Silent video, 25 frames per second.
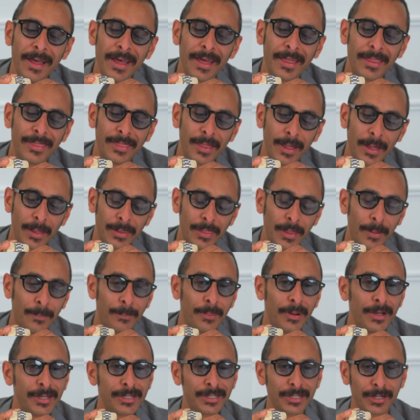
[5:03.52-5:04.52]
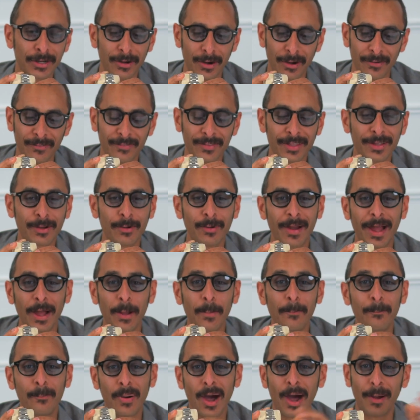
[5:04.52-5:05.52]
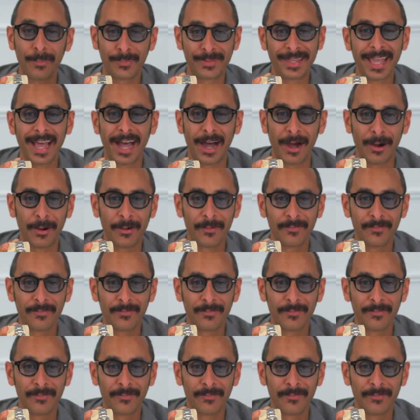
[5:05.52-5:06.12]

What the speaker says: the picture of the crown popped out.